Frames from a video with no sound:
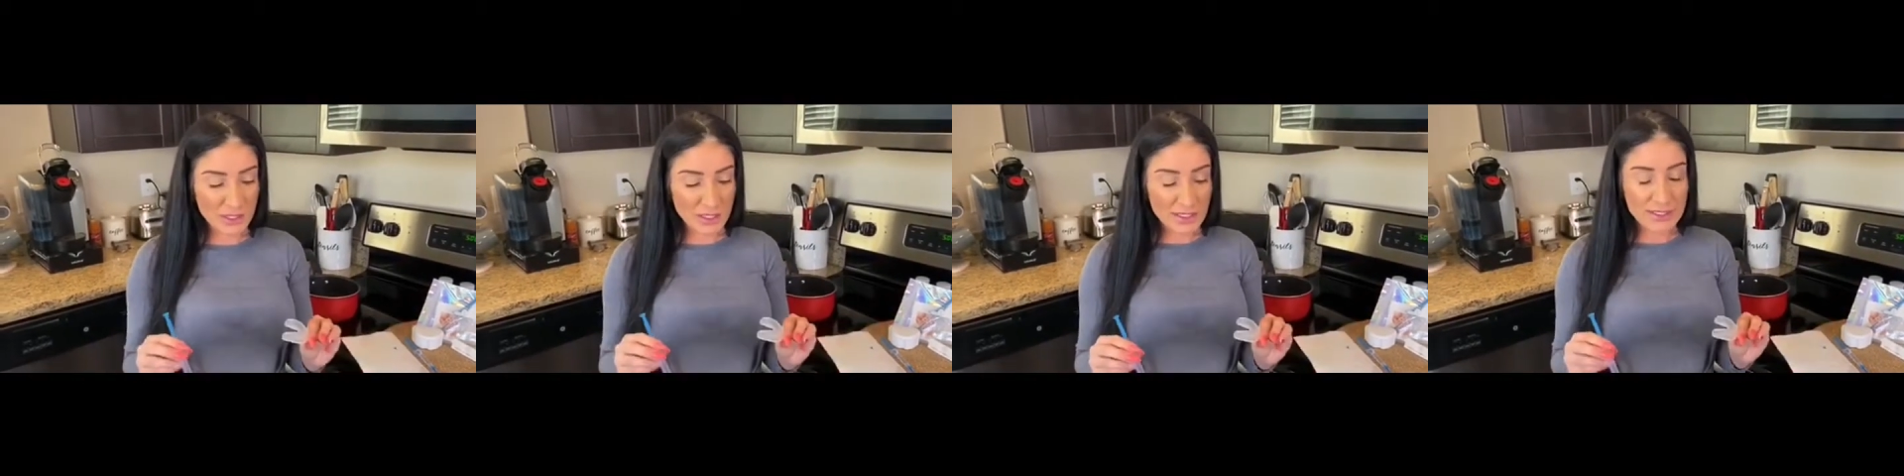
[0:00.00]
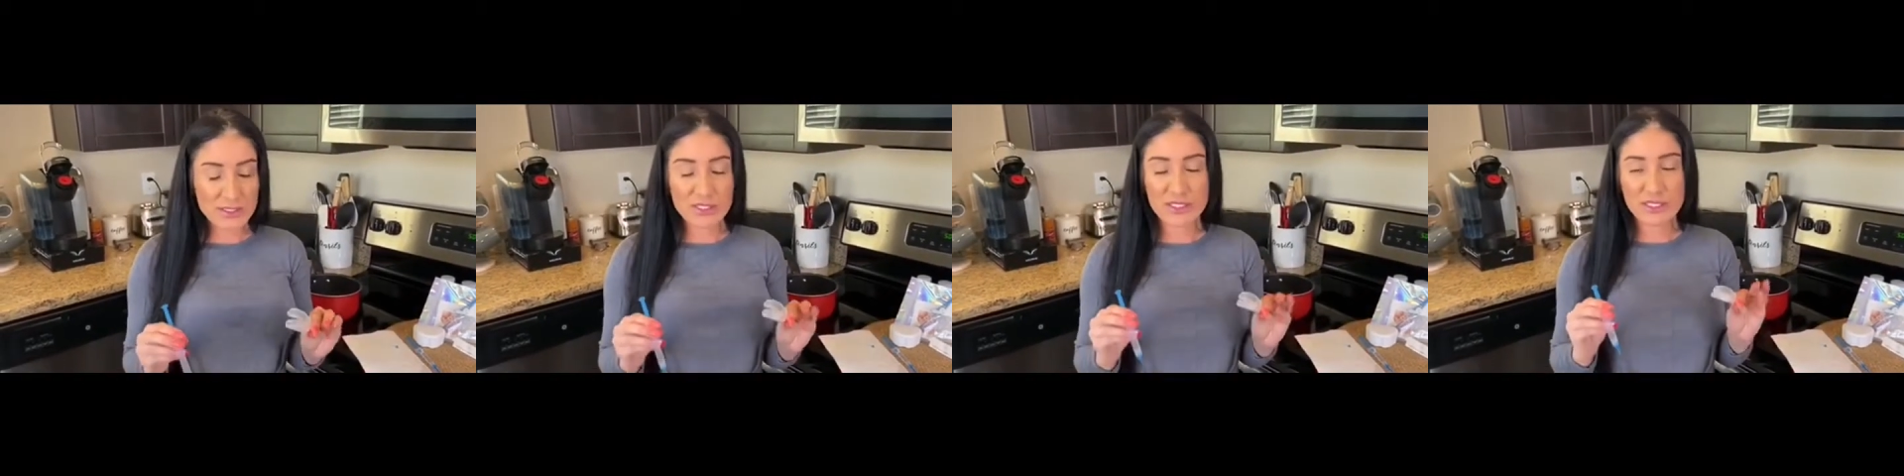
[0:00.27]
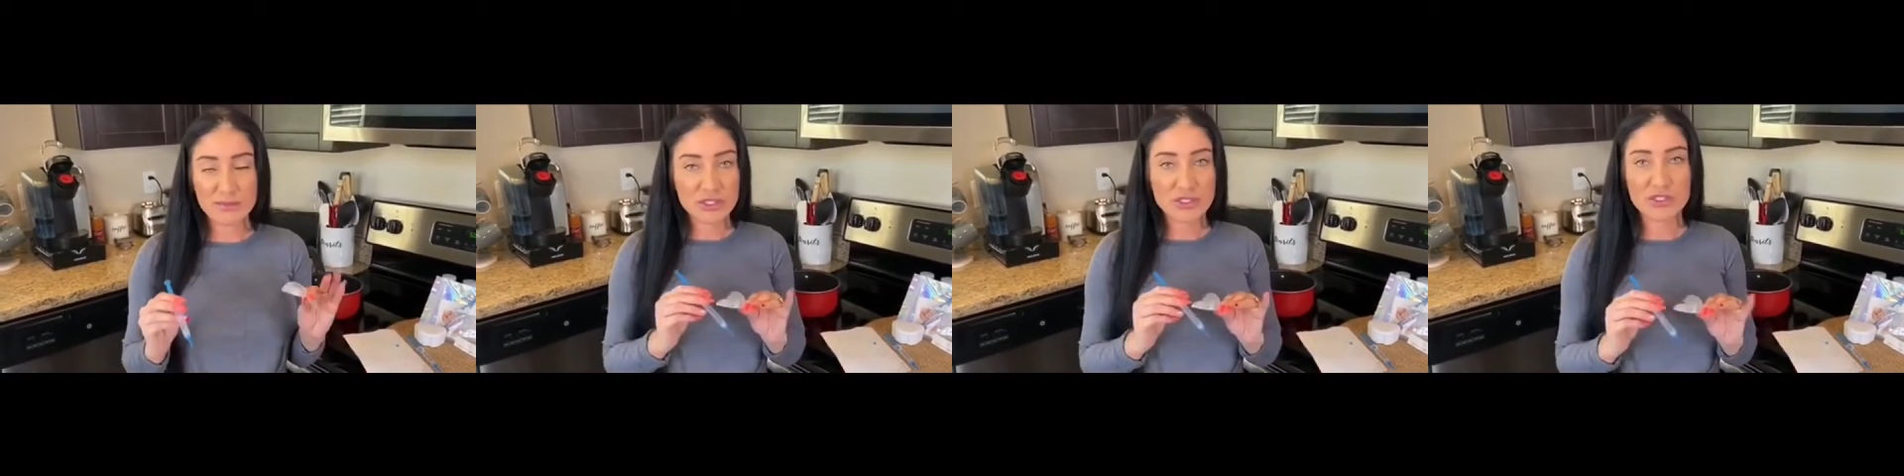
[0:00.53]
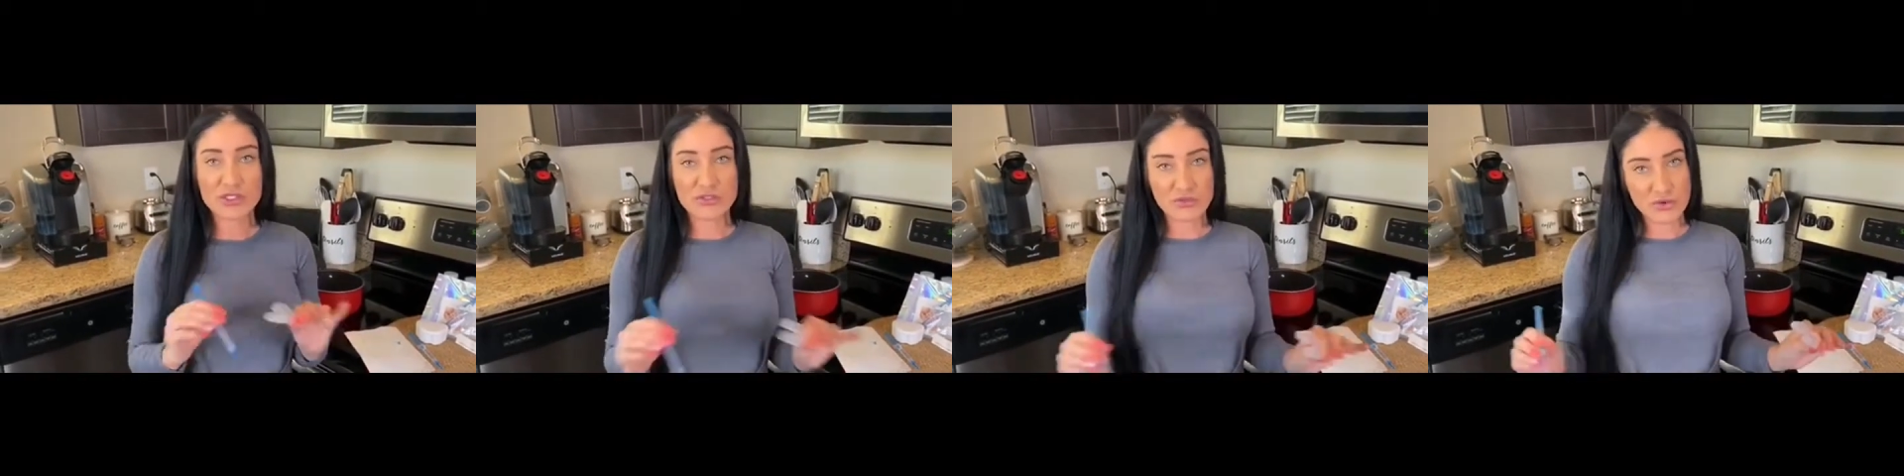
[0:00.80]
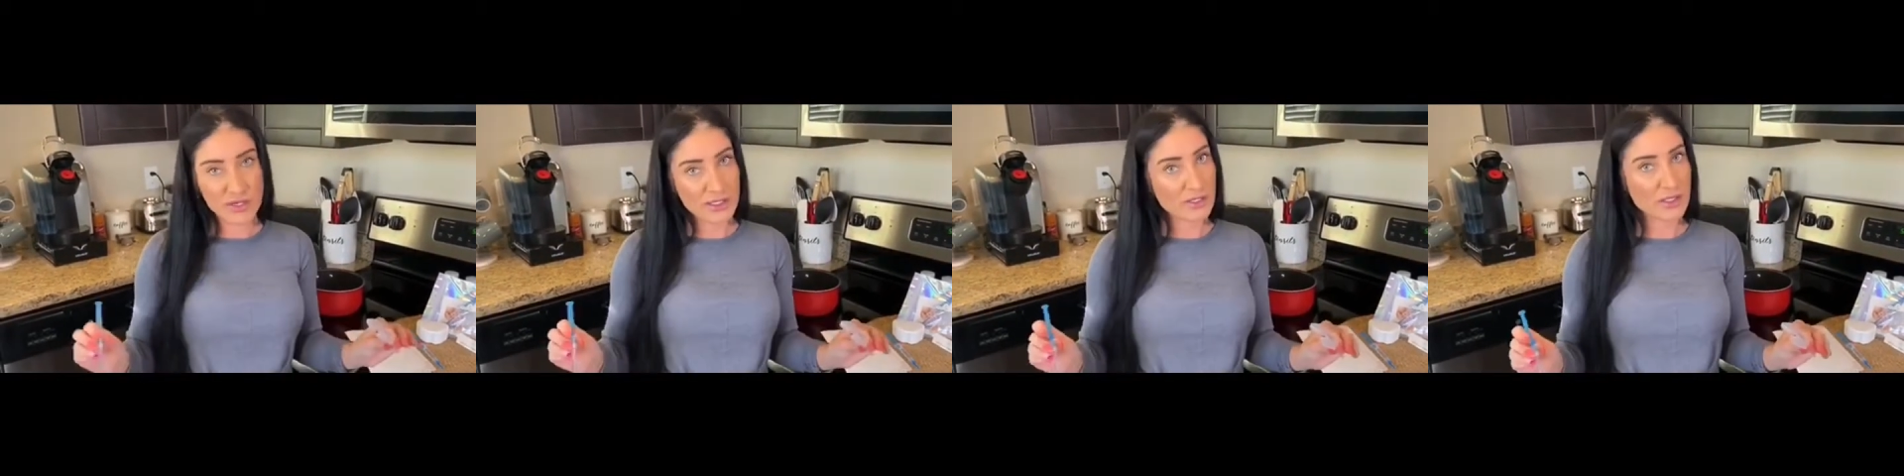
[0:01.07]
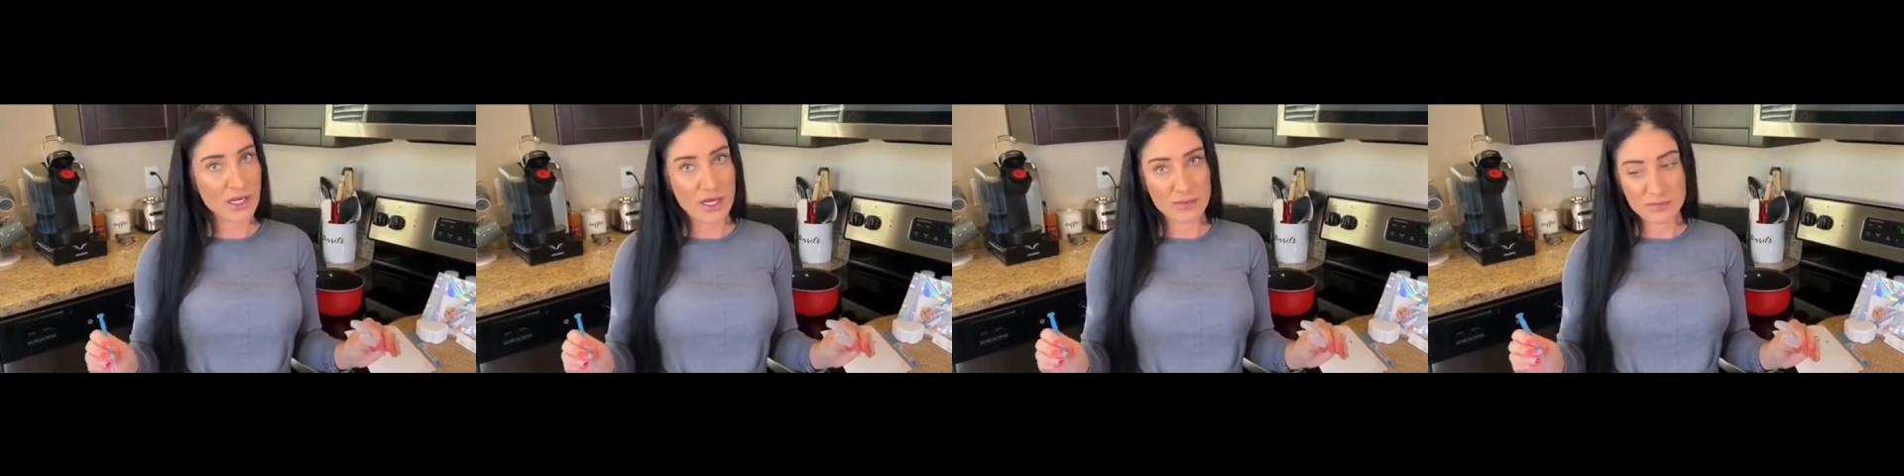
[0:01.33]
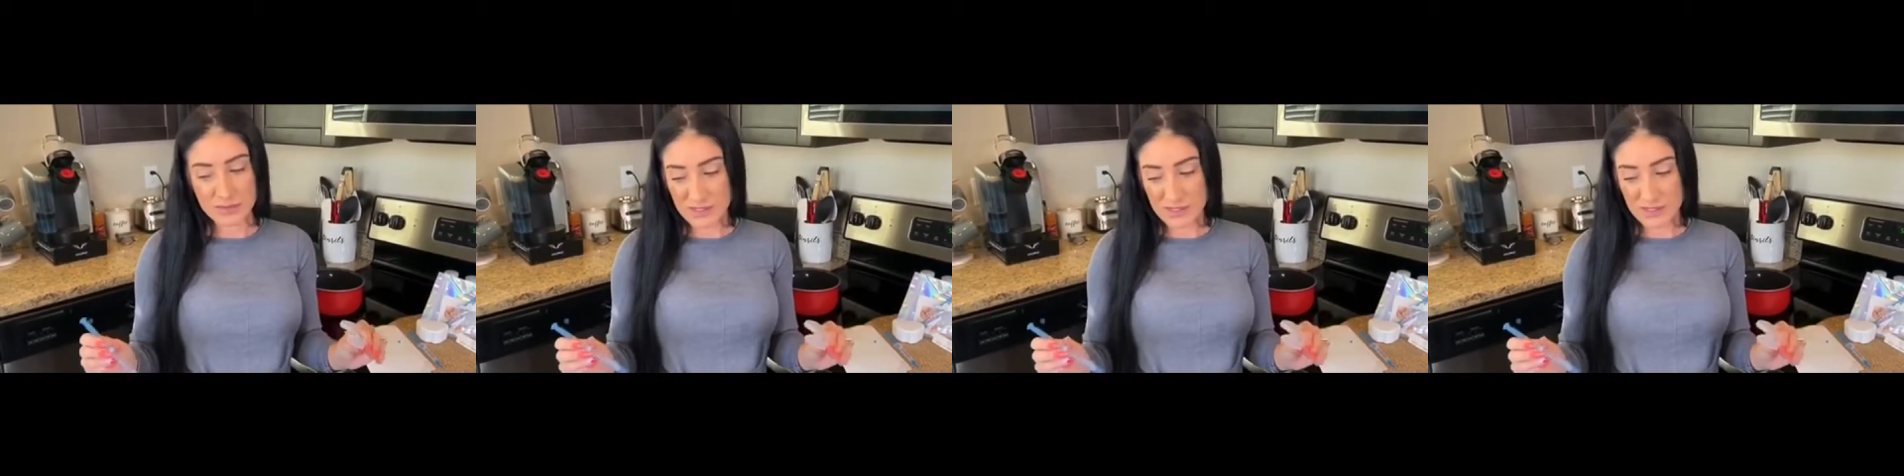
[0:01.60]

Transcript: gonna destroy your gums.